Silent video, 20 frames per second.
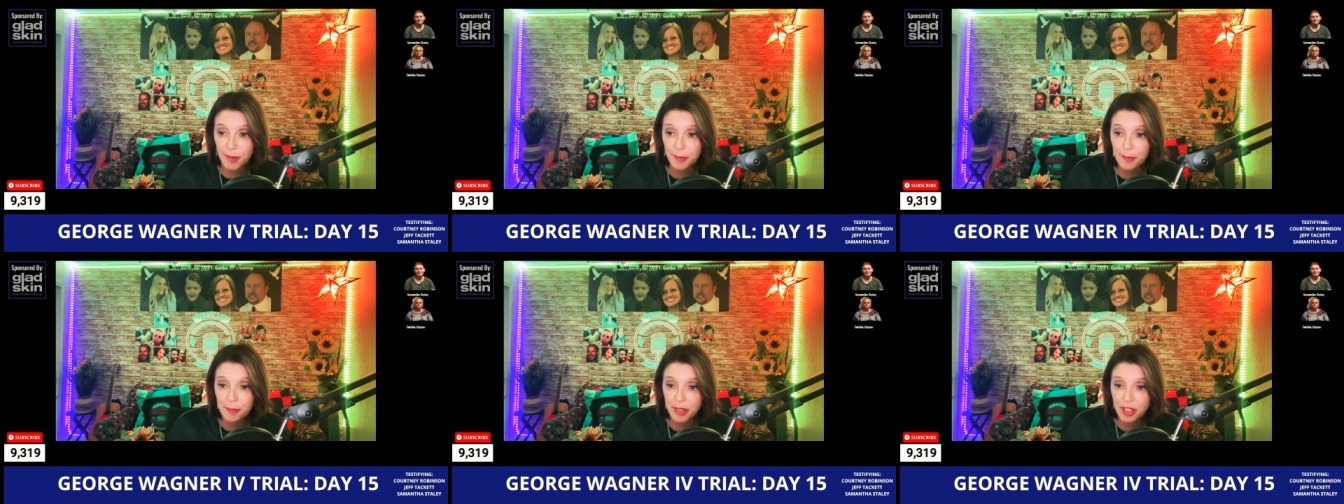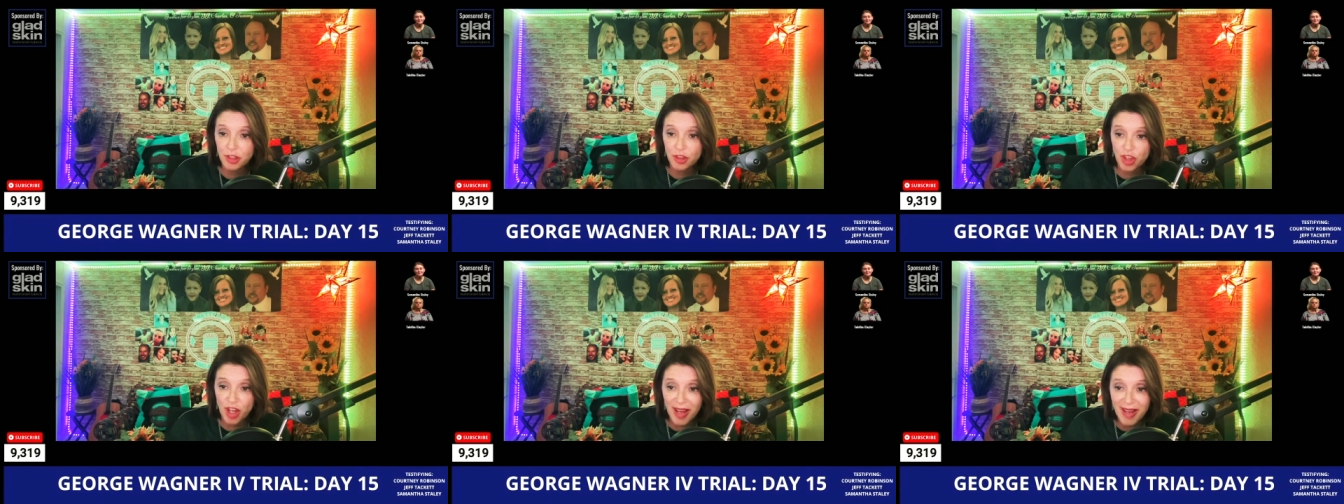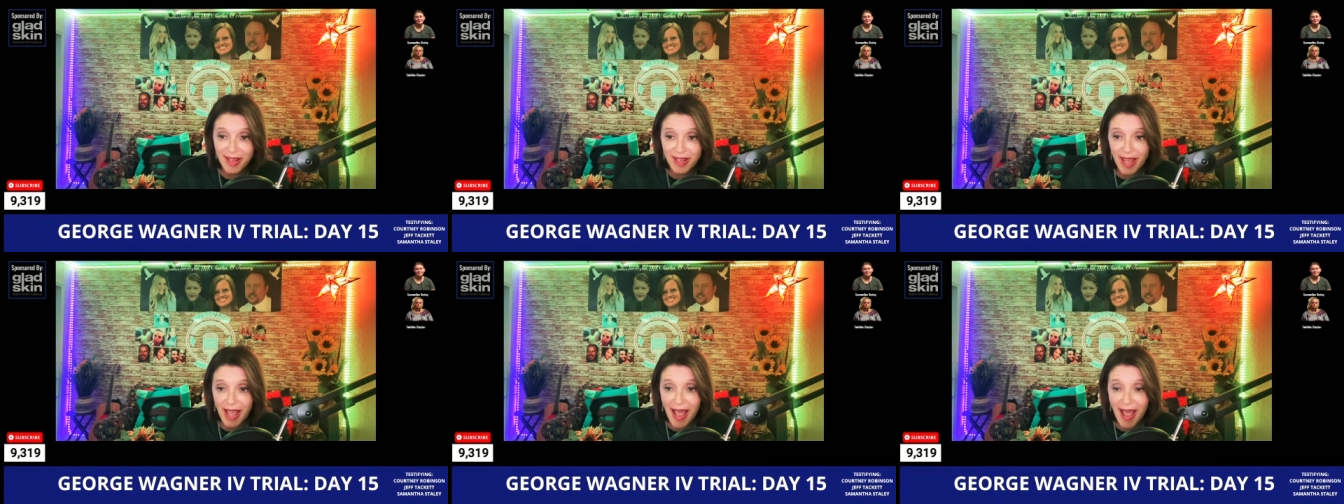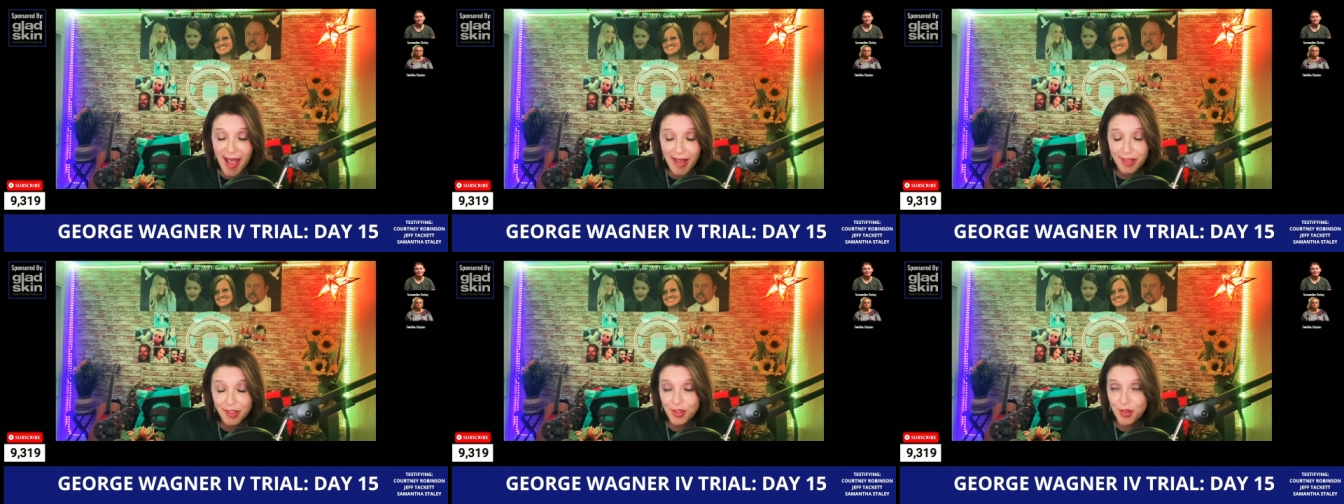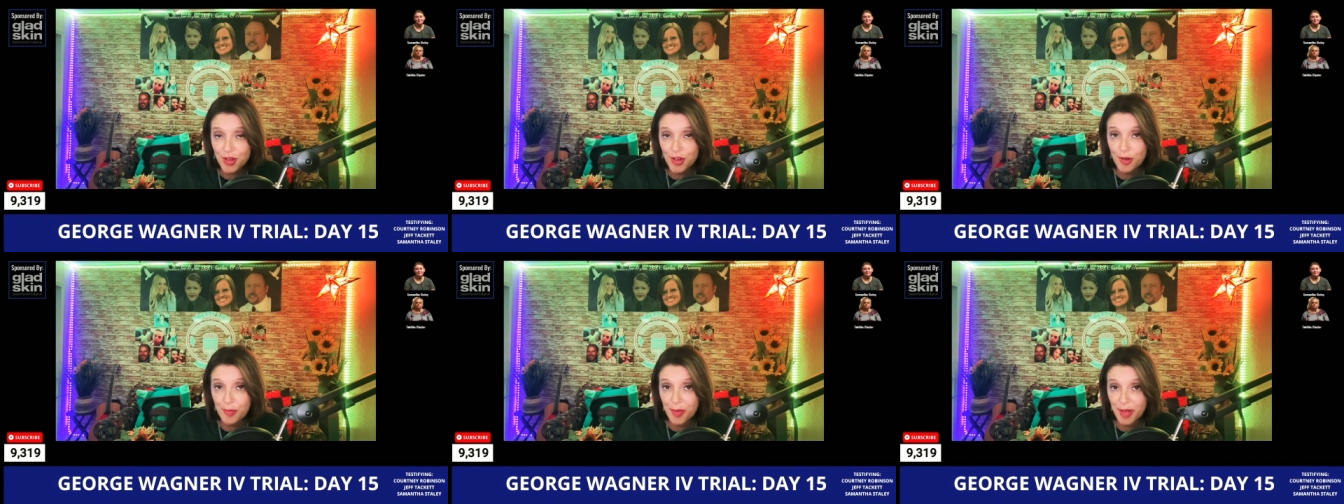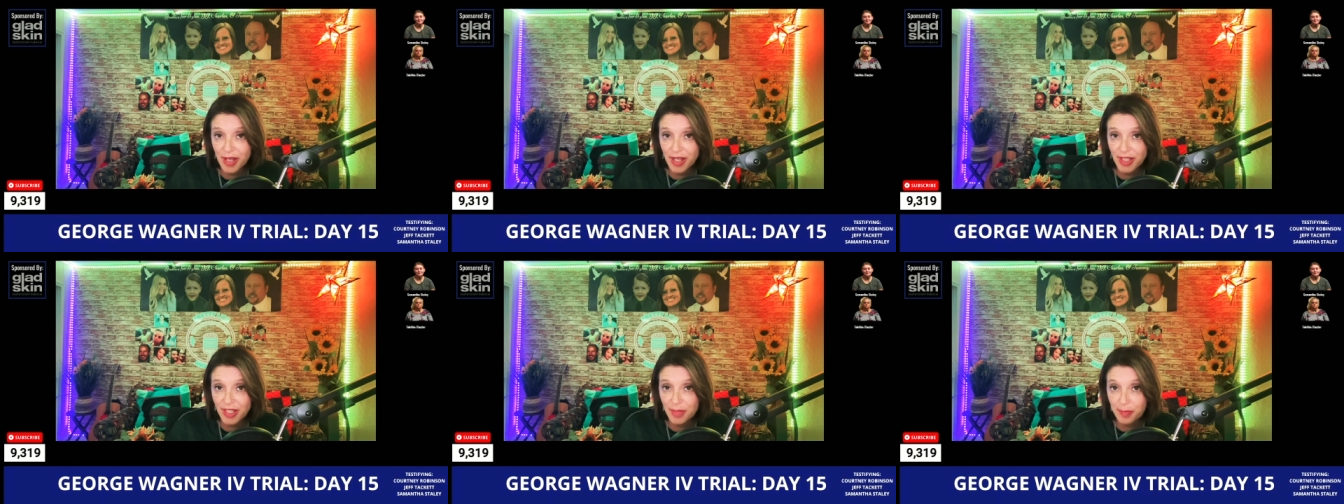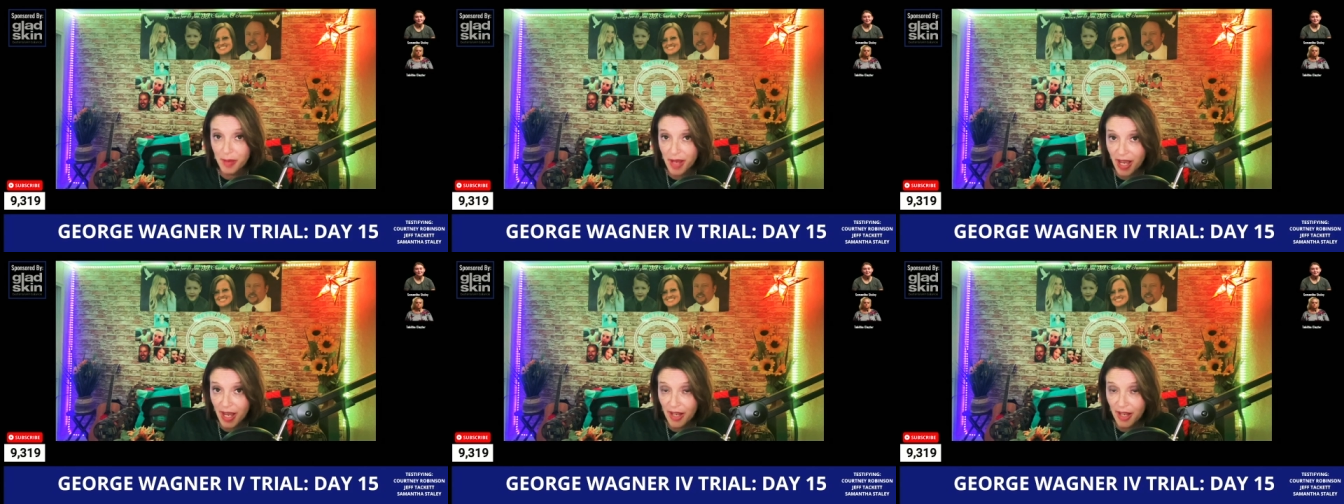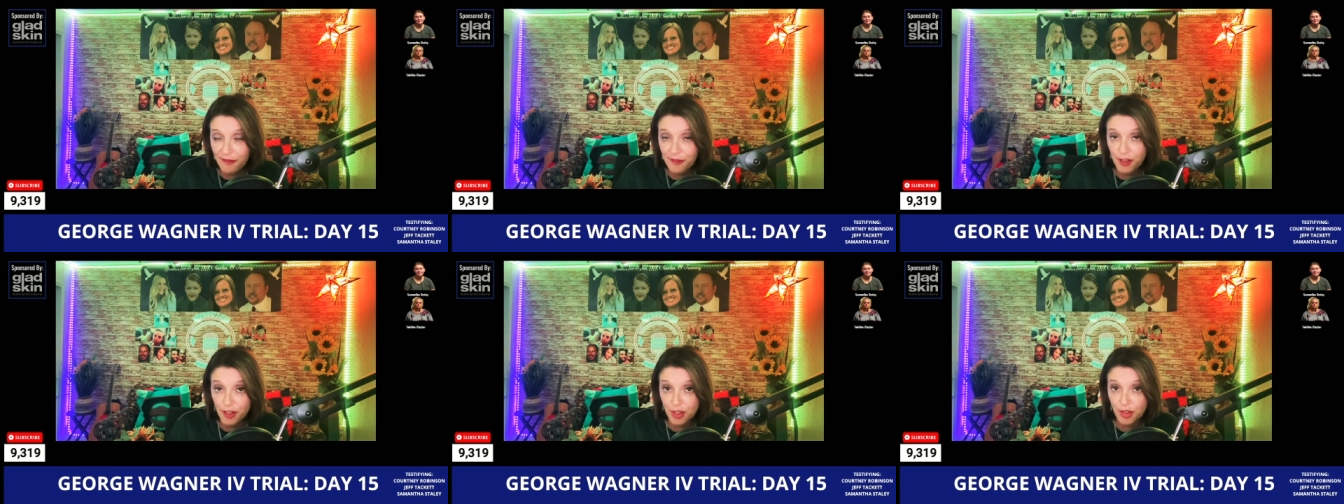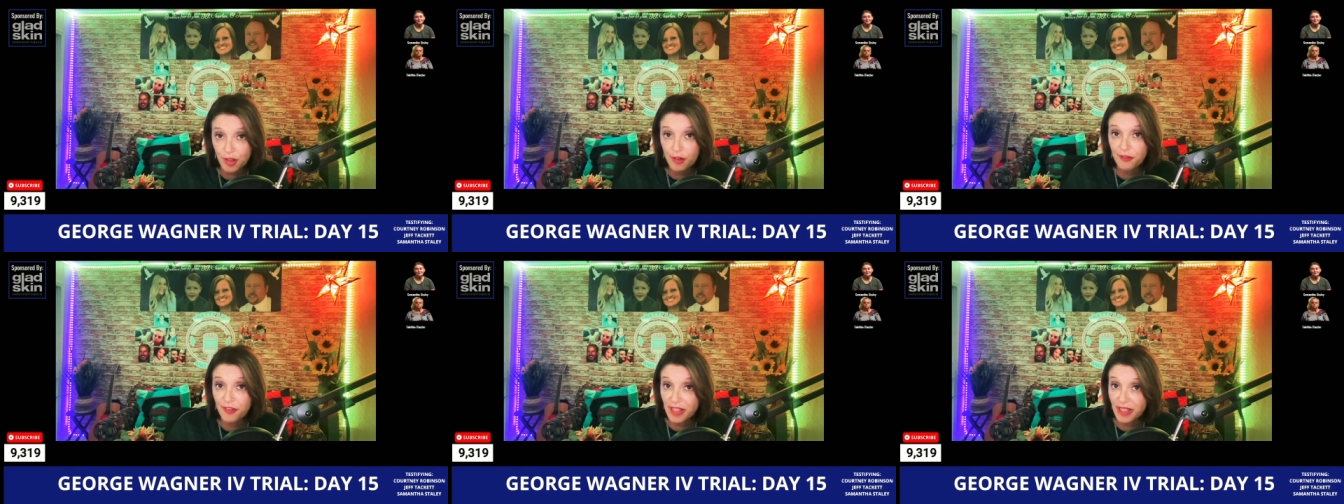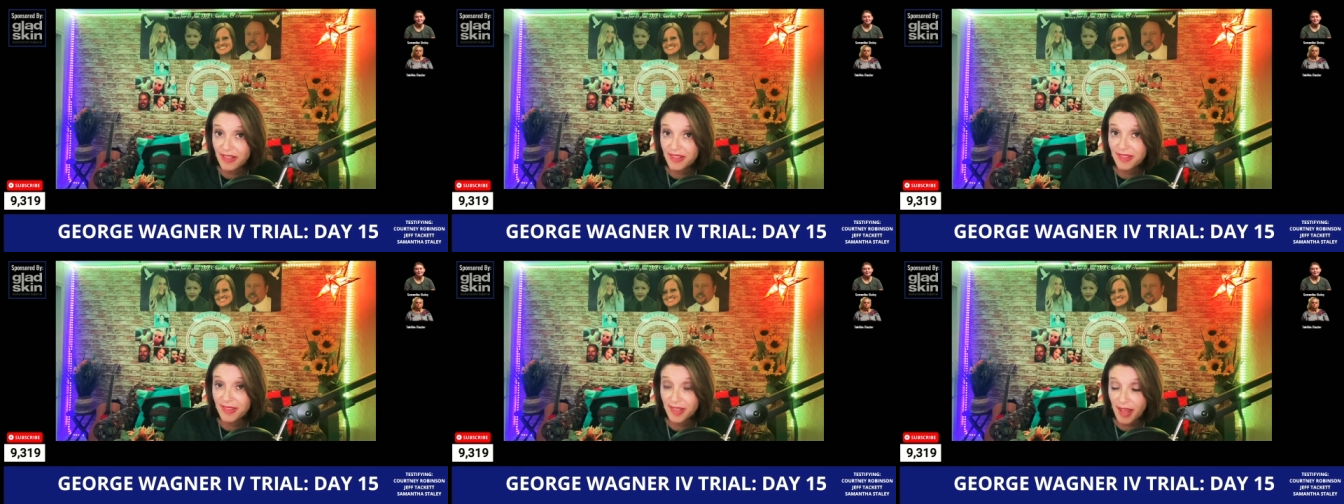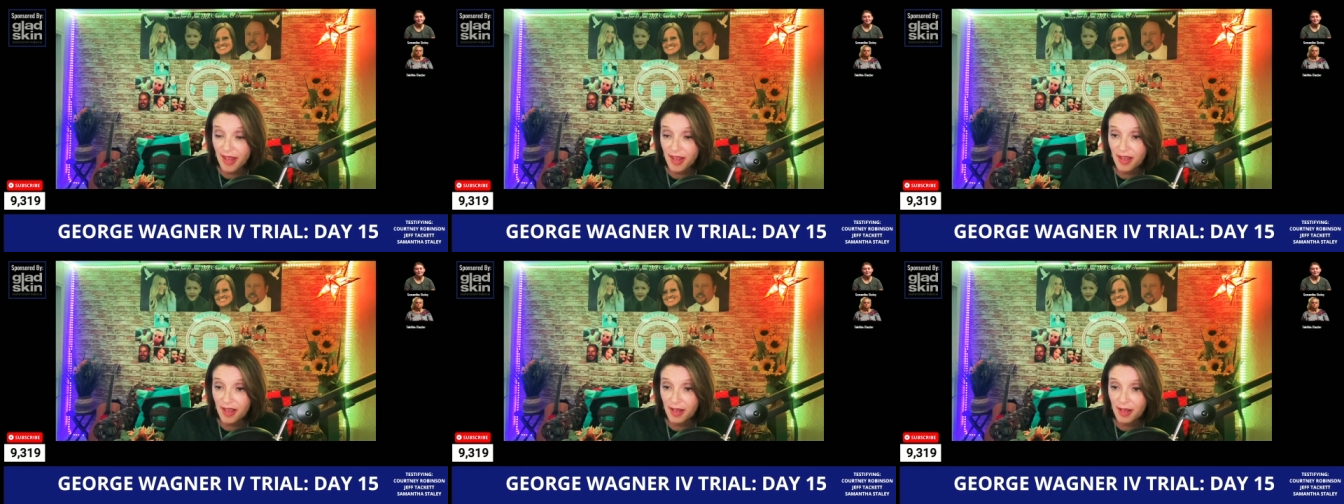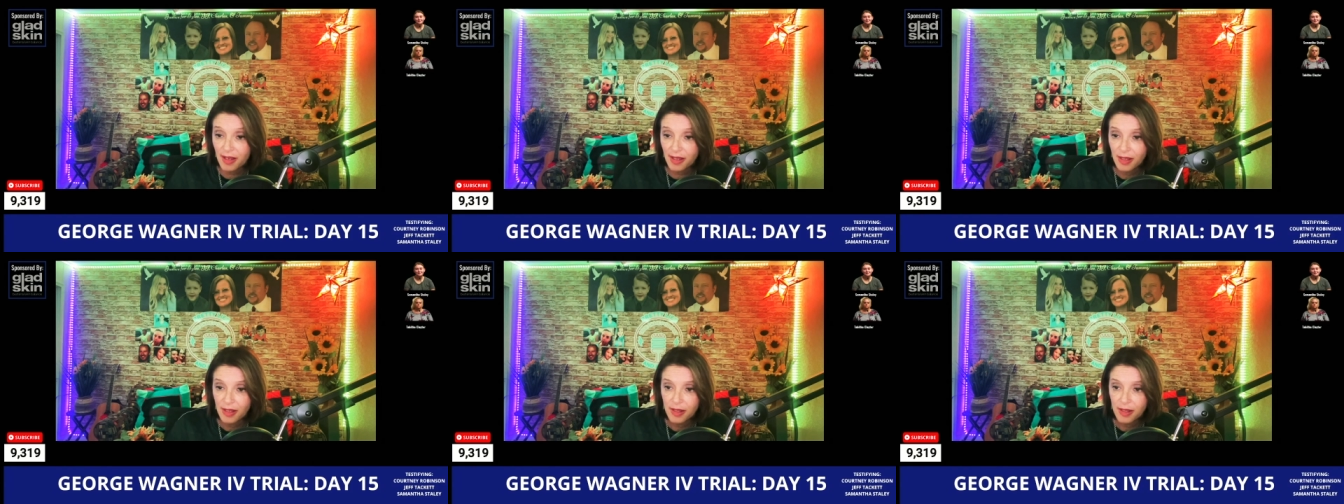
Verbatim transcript: but Jake asked her to be a spy for Sophia's sake.